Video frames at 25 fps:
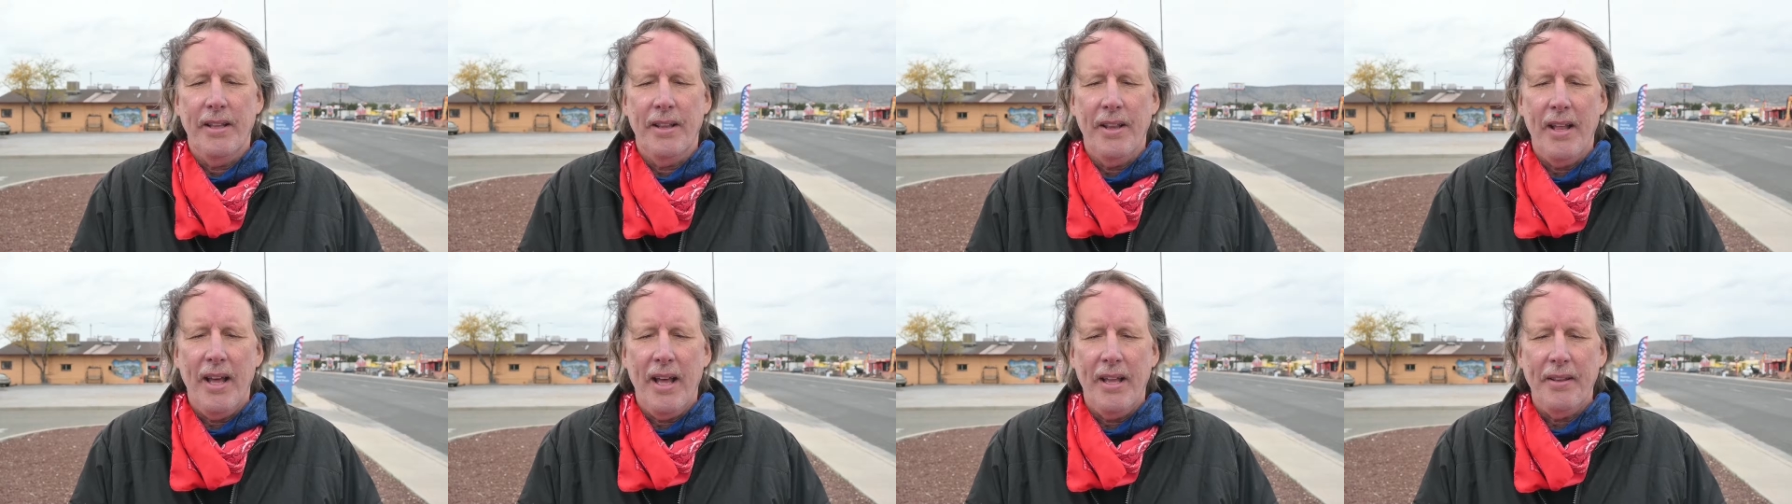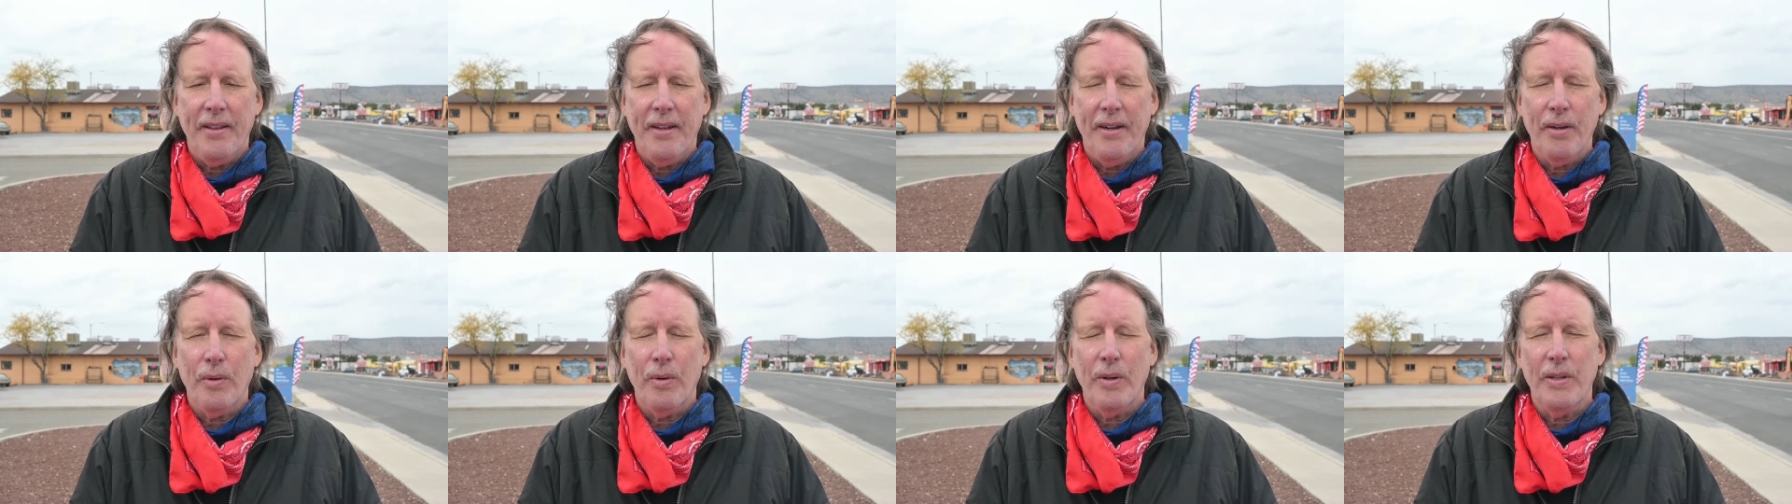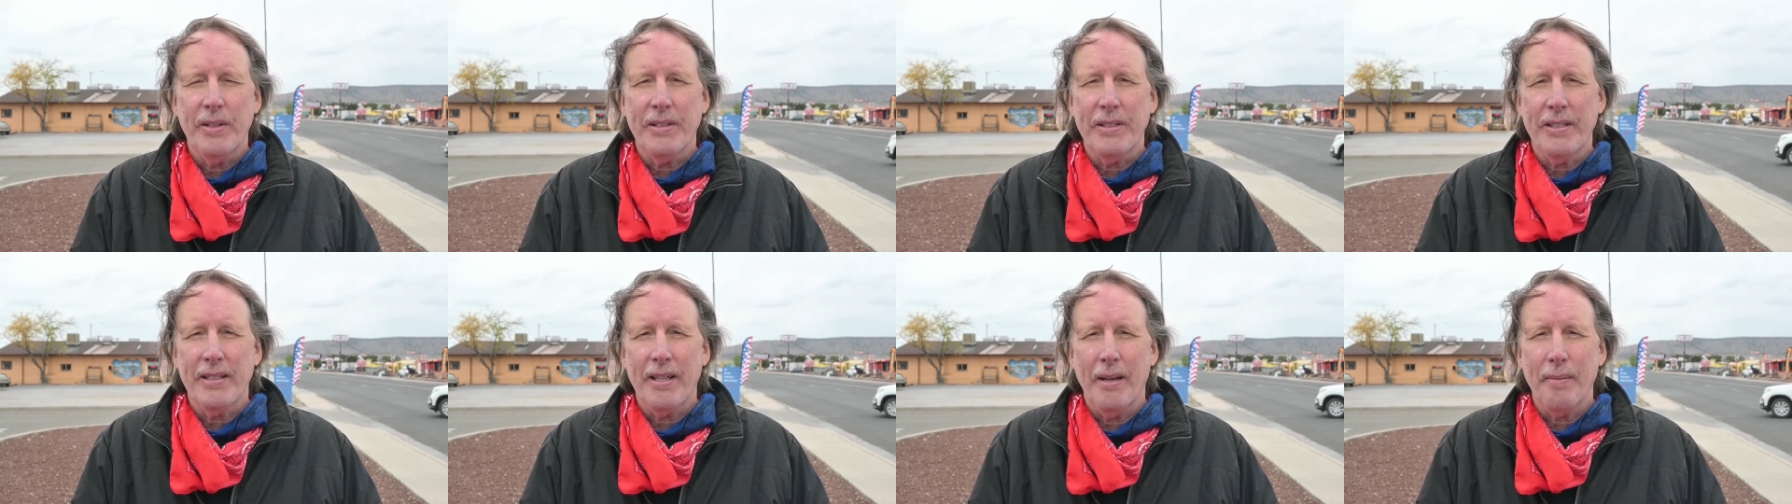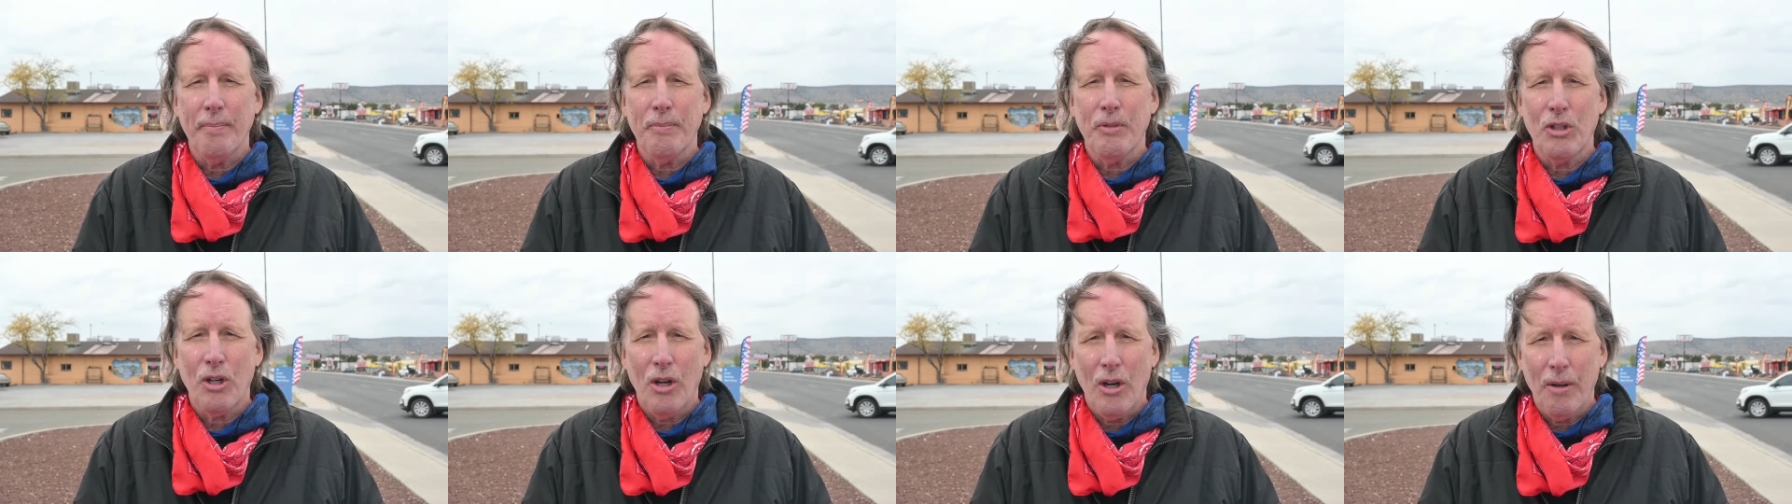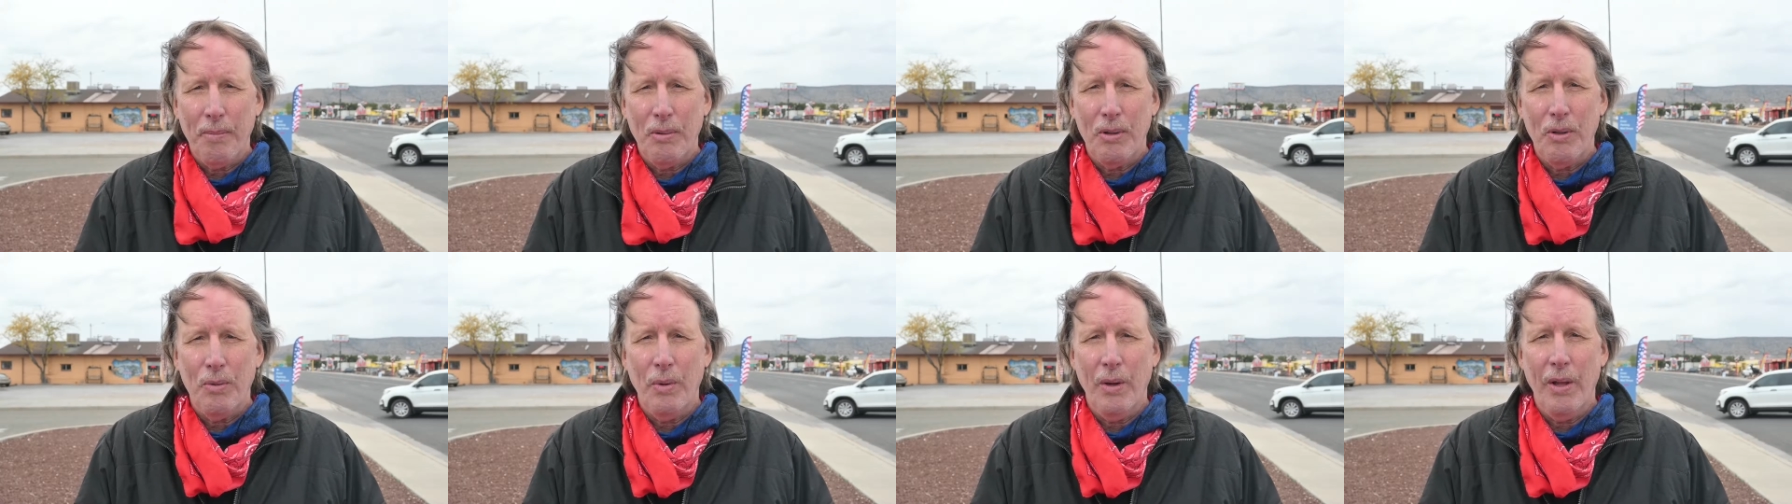that there was some
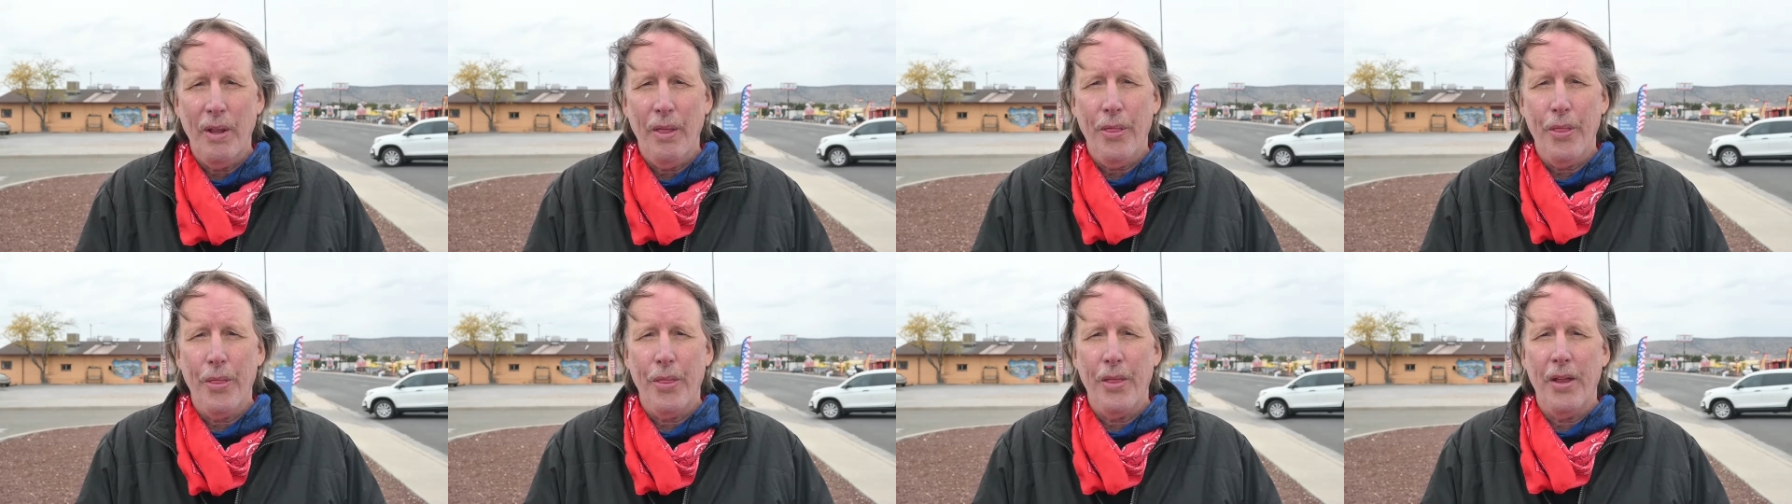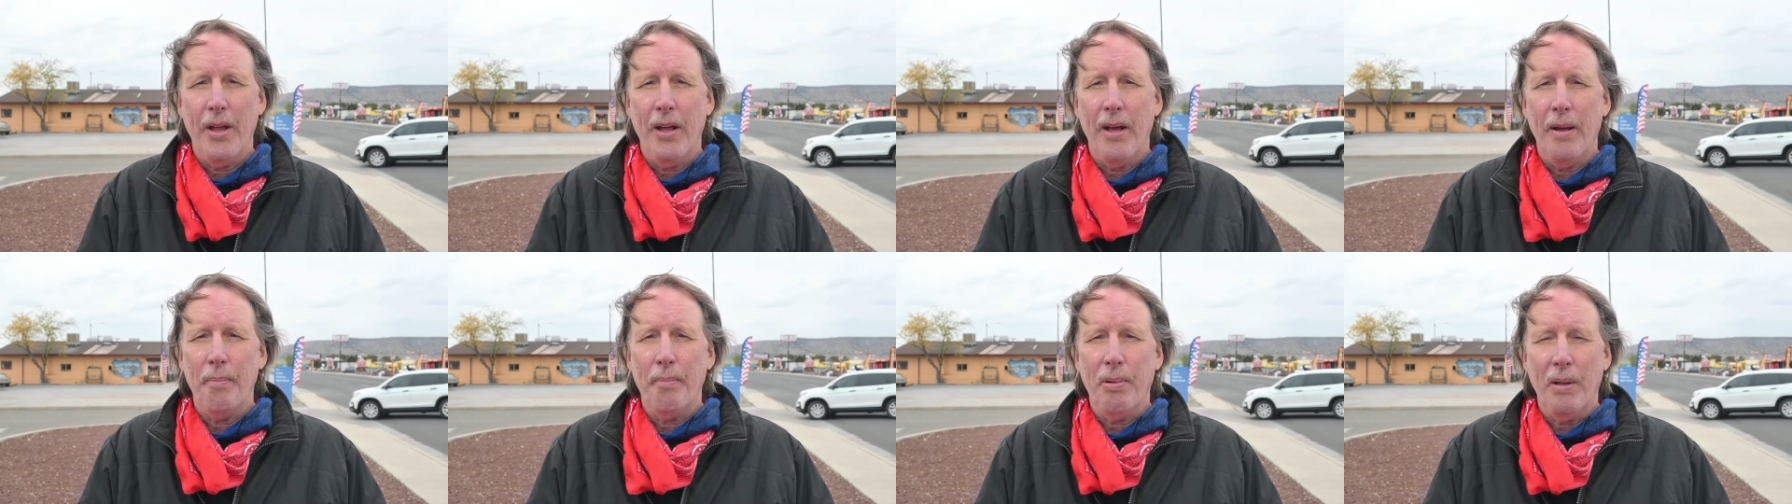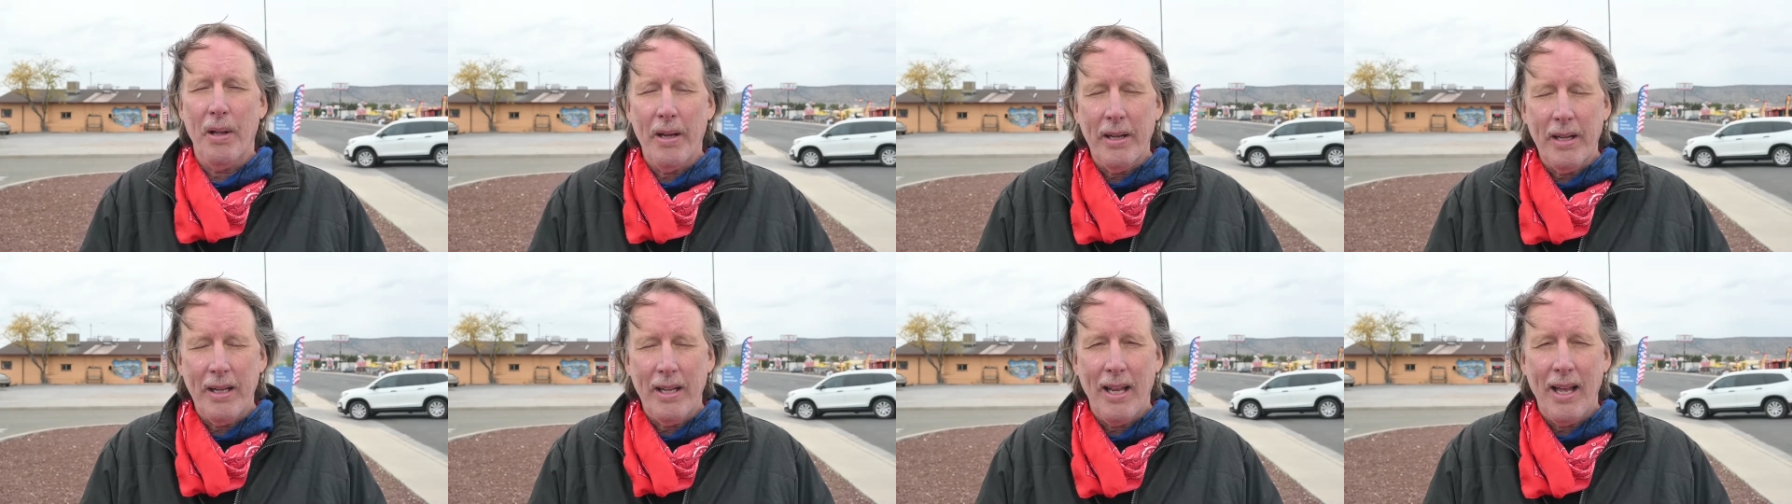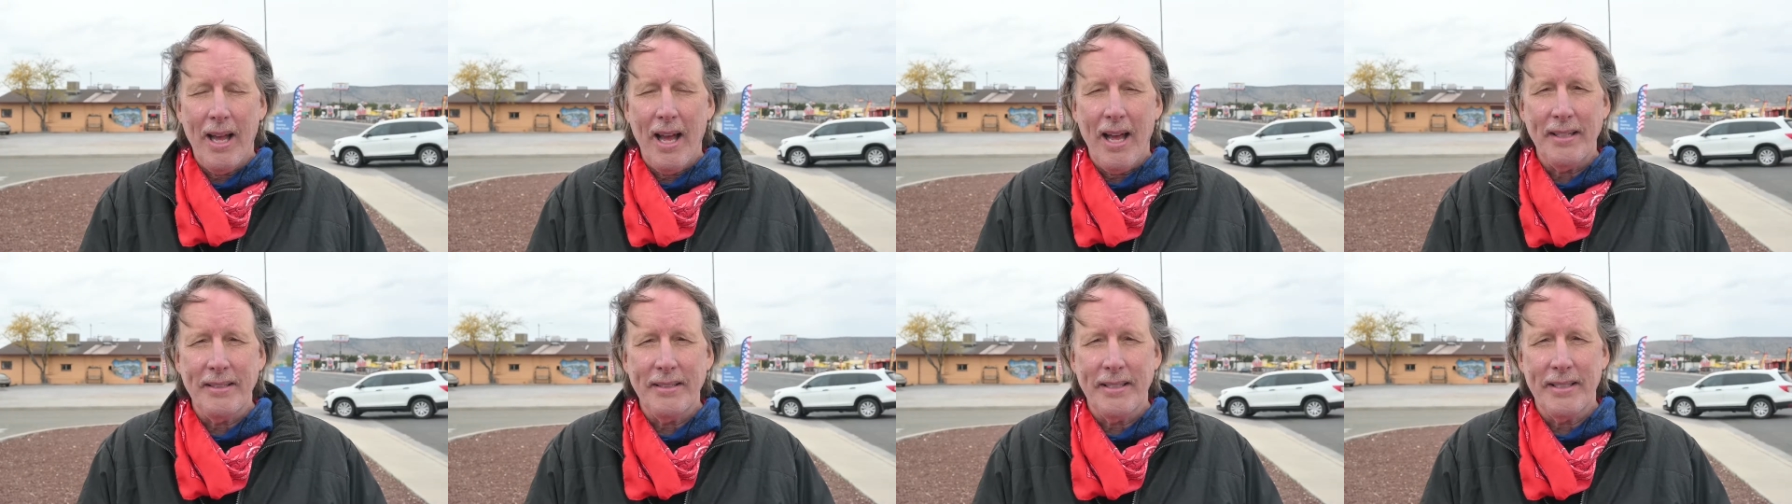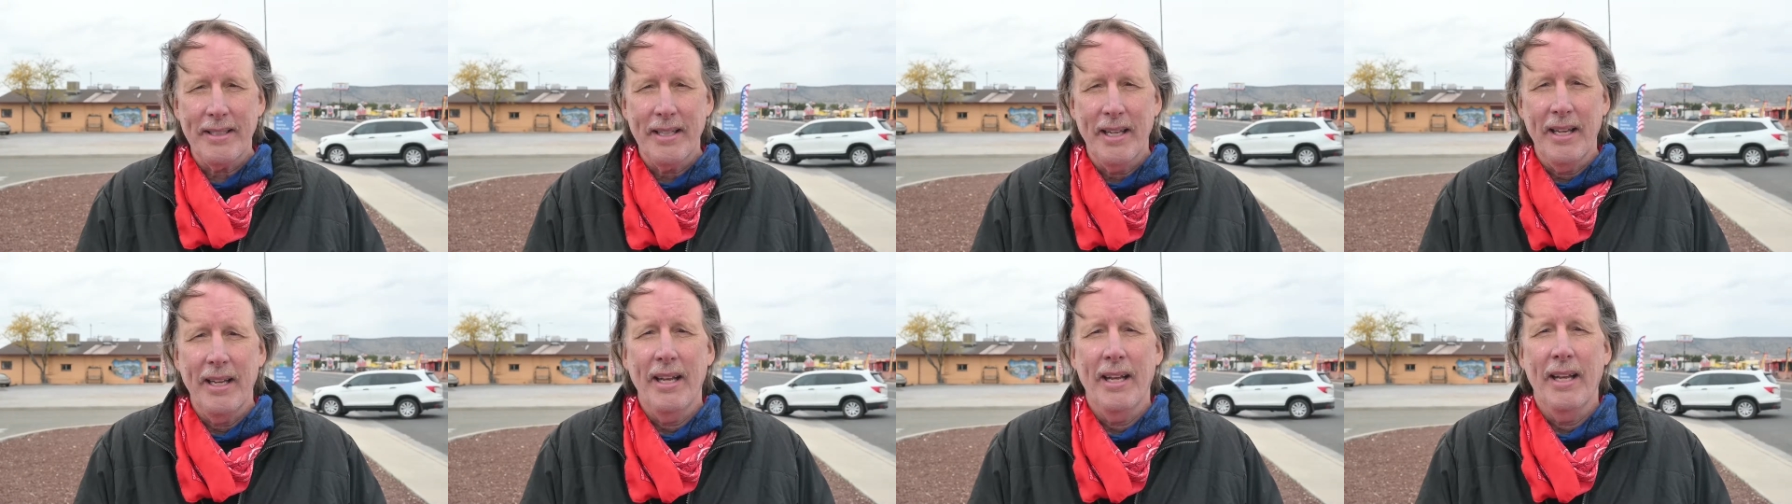trouble with uh, blood
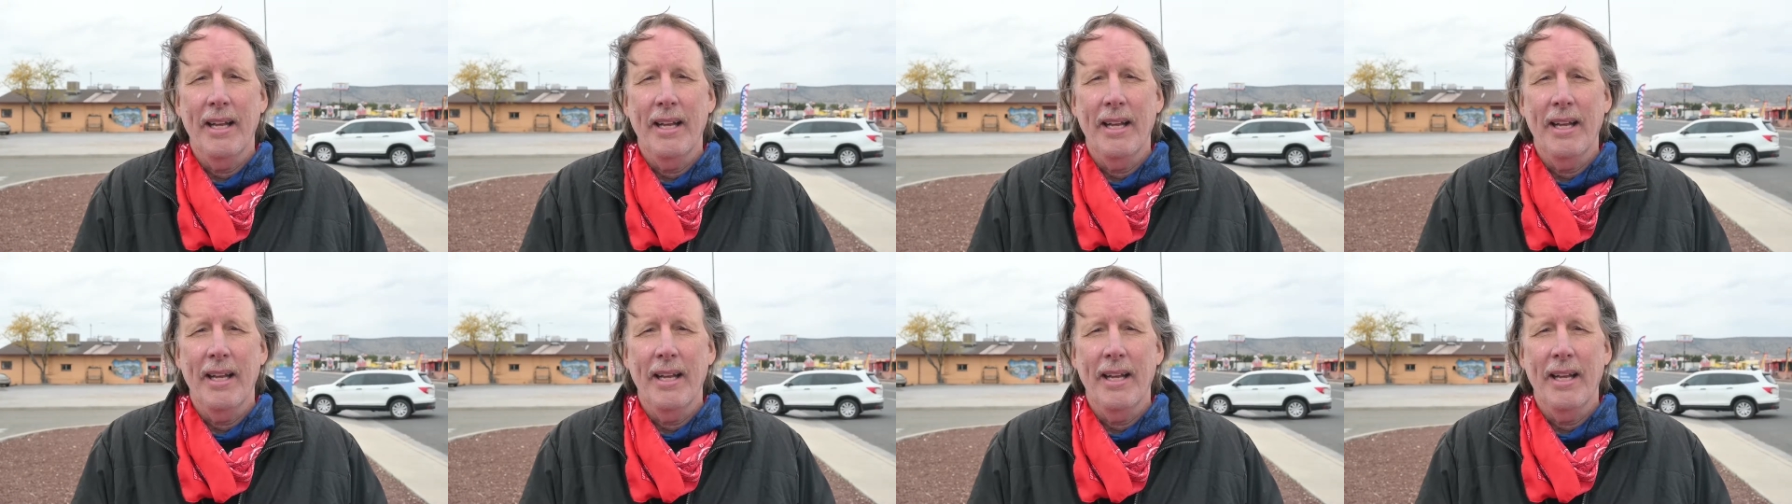clots.